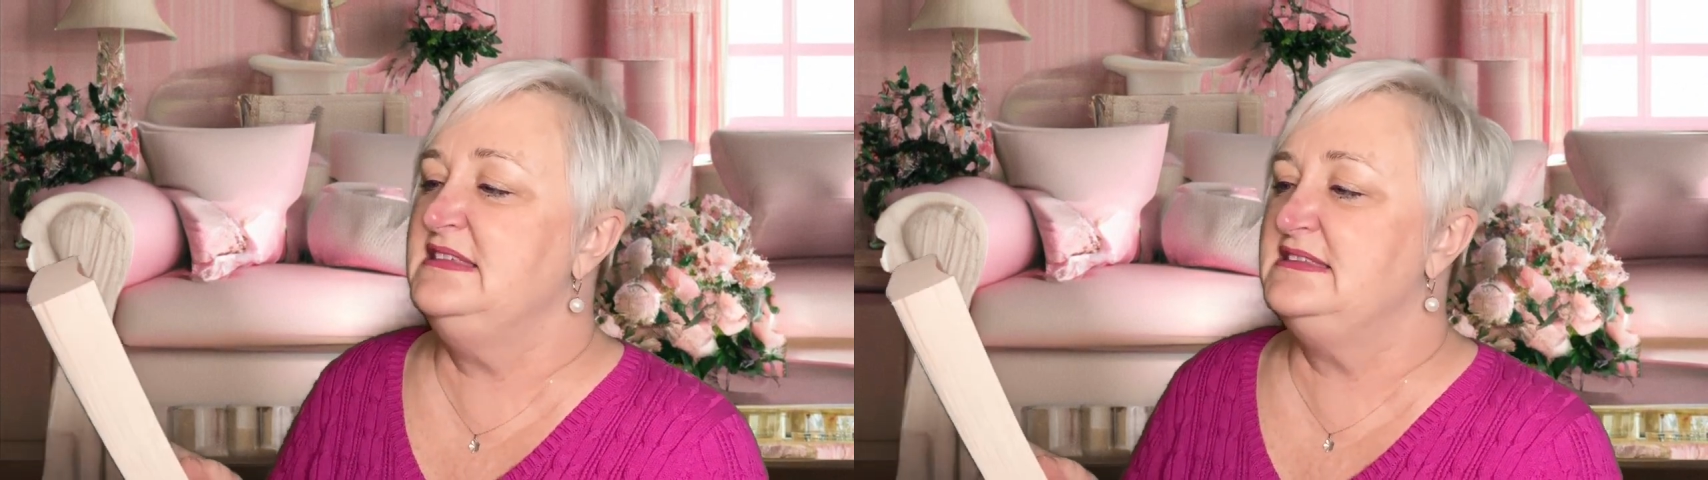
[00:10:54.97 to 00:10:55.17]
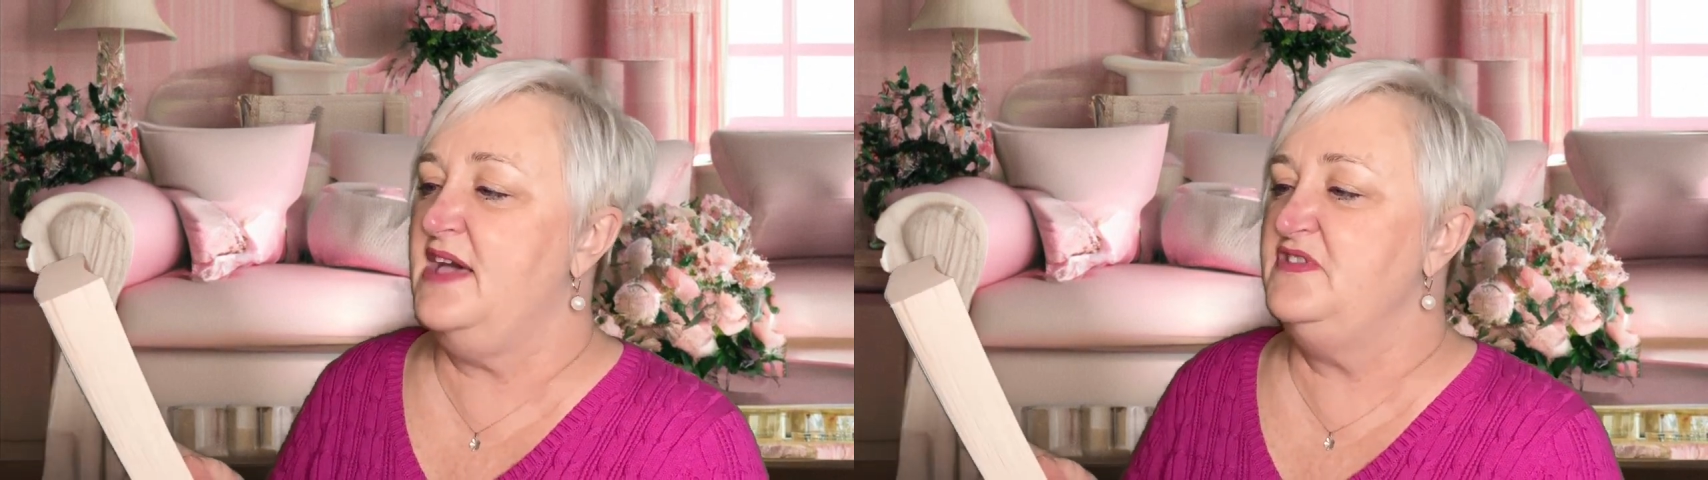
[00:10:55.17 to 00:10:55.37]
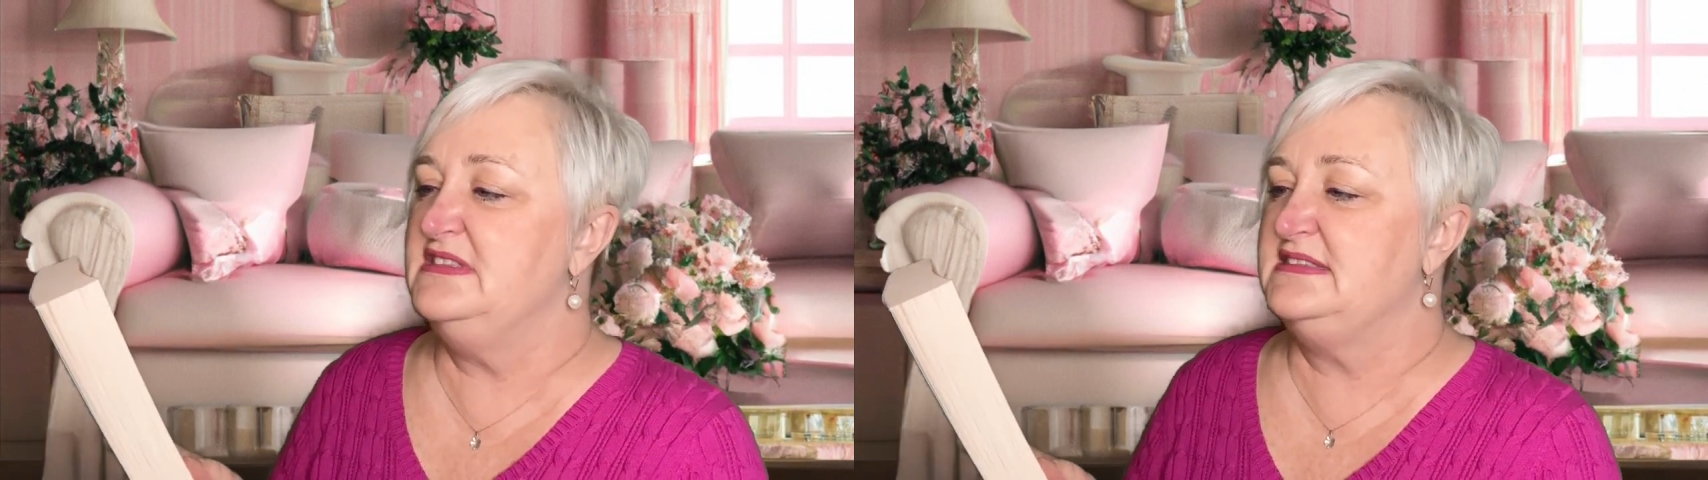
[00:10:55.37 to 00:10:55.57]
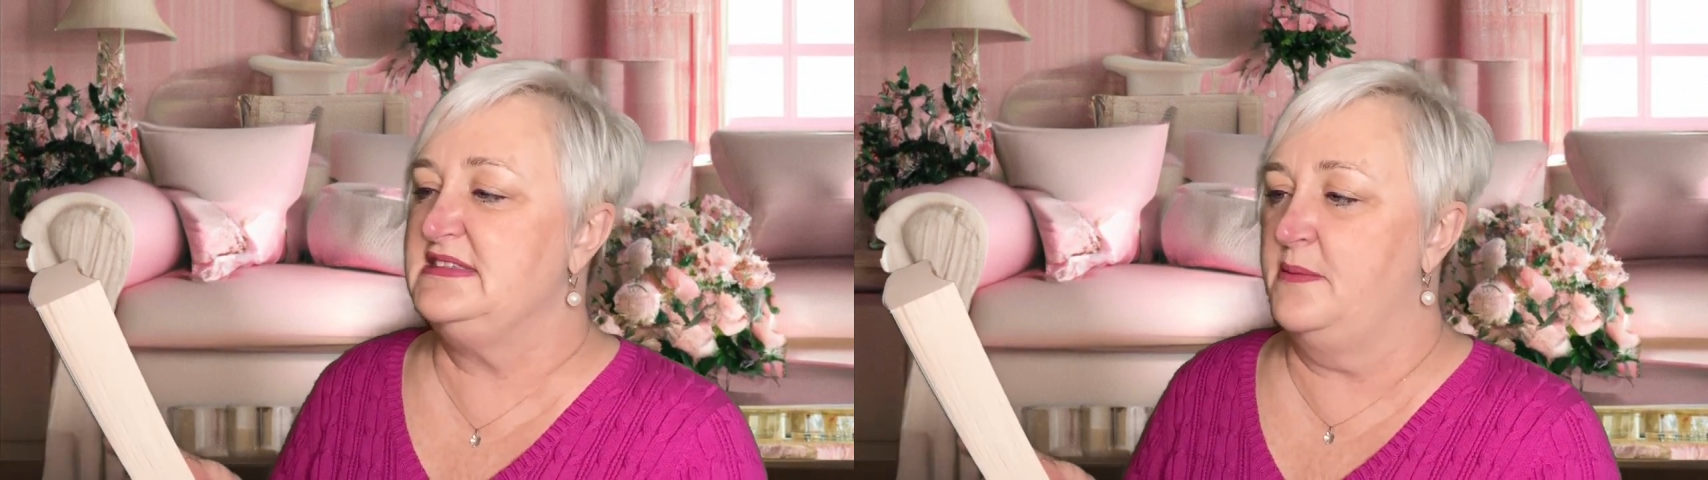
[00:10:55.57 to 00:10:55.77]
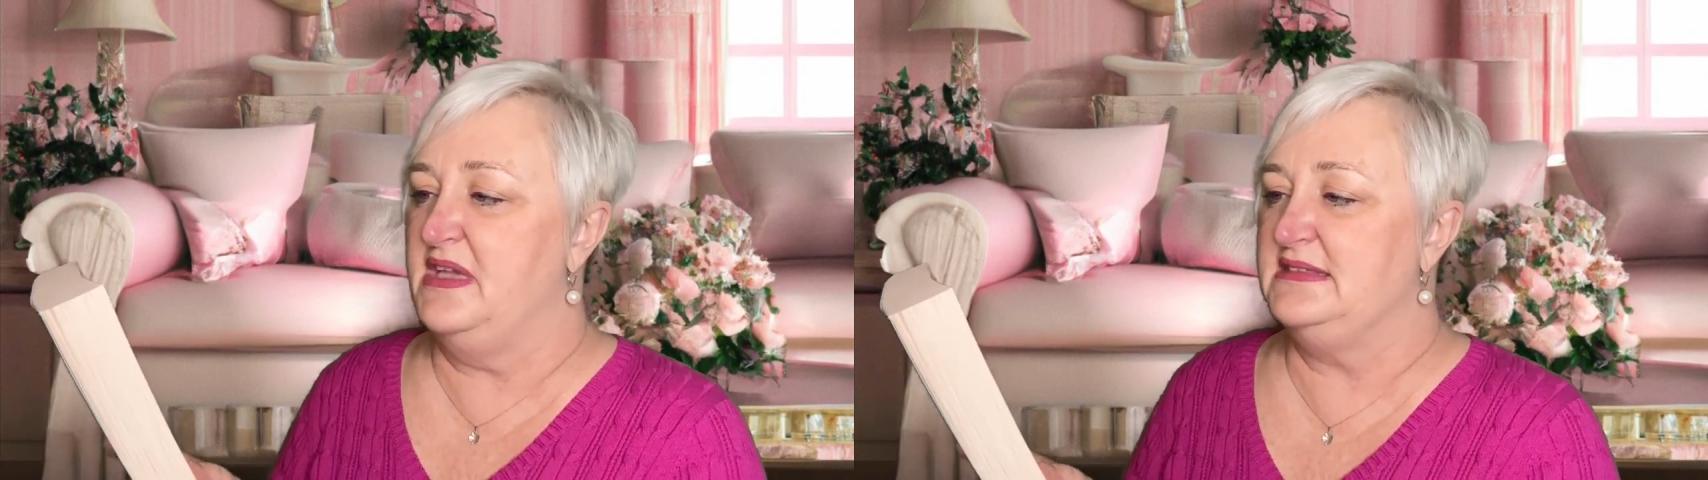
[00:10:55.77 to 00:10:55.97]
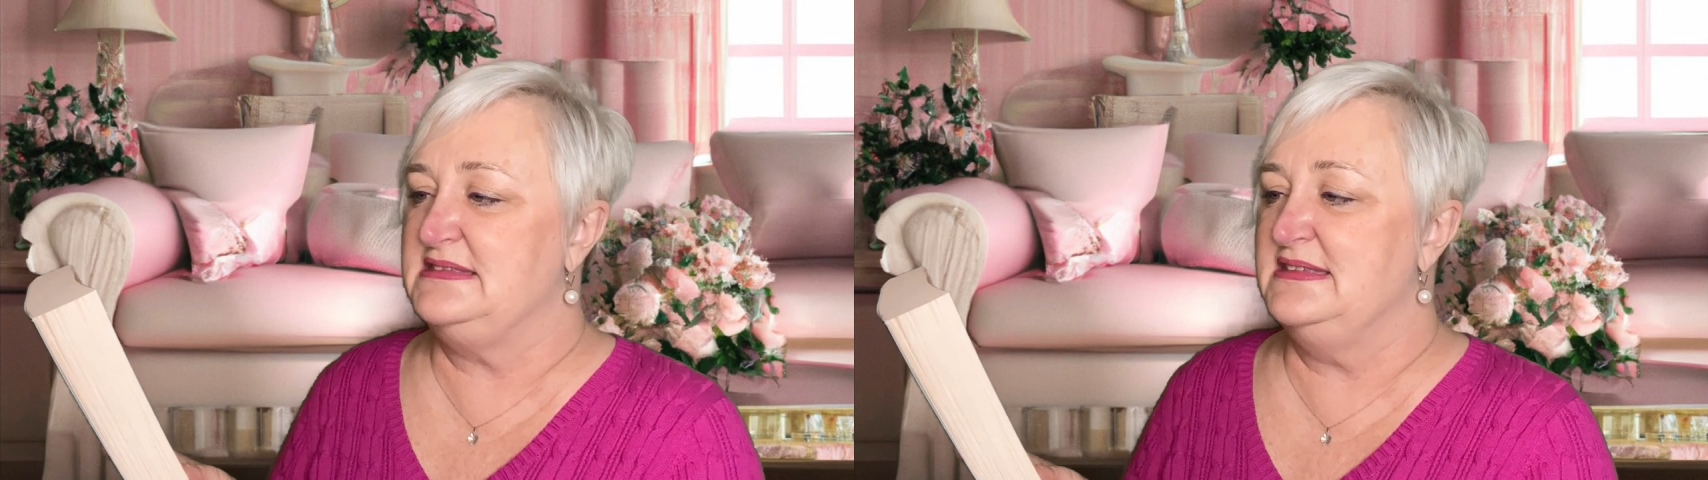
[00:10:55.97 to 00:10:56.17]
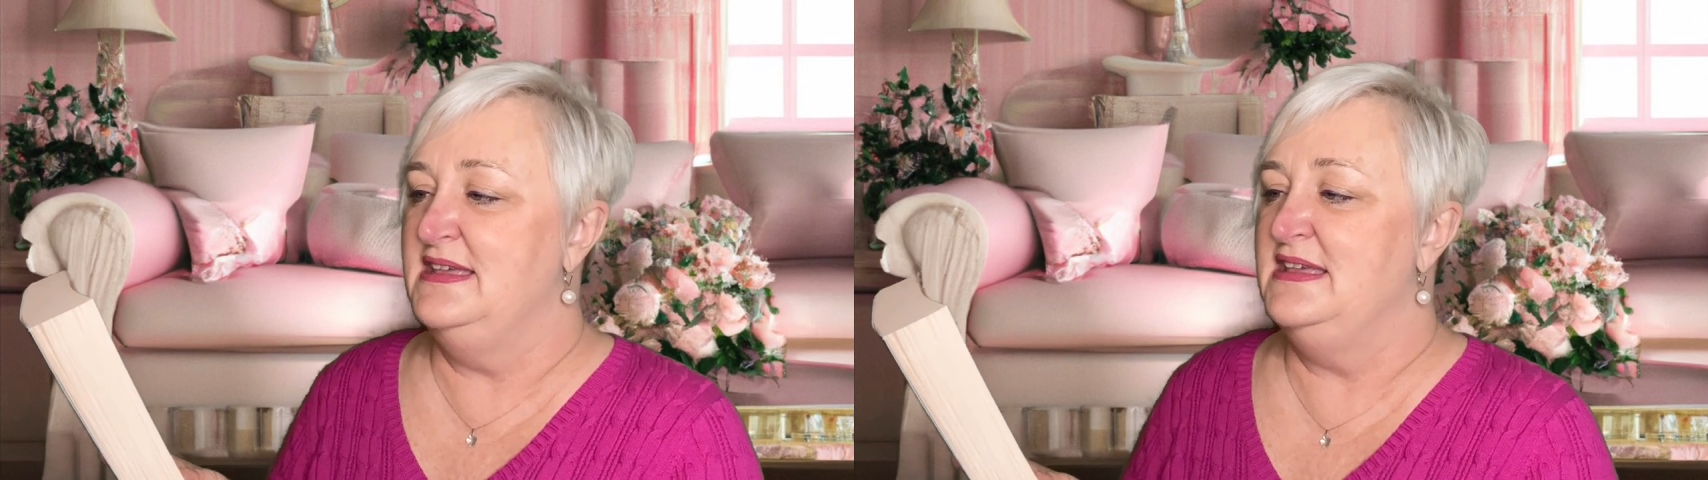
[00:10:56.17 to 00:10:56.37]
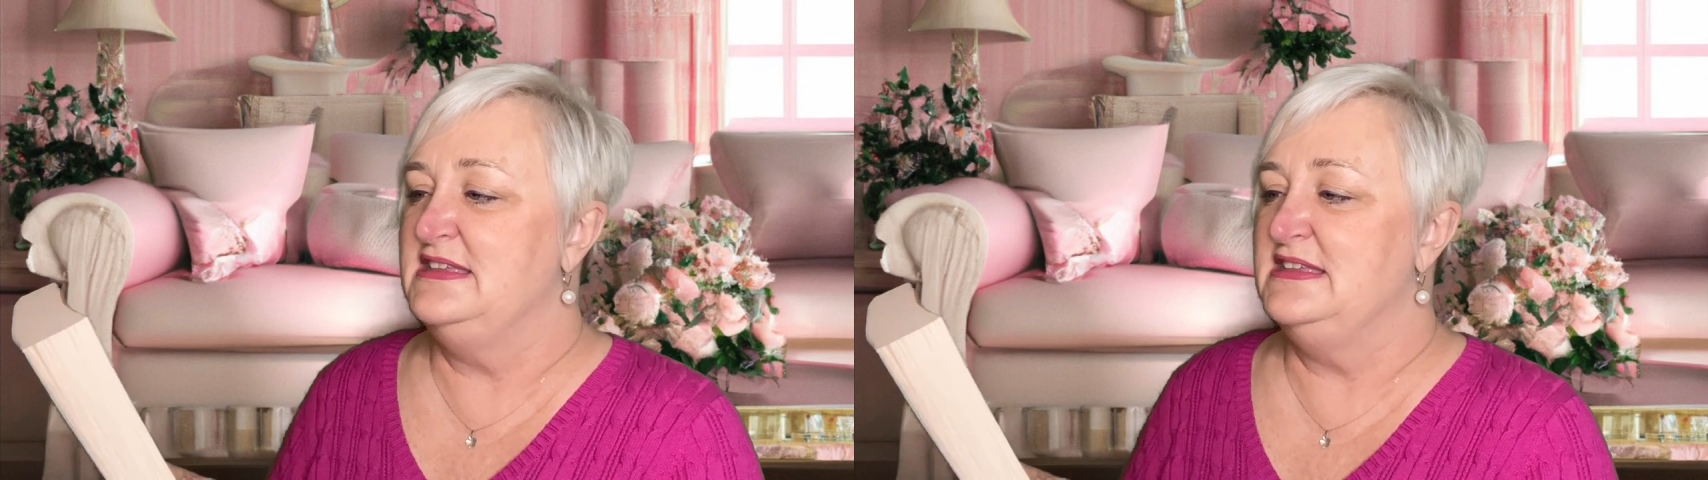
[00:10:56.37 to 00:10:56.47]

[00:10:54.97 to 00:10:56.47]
the seven summits,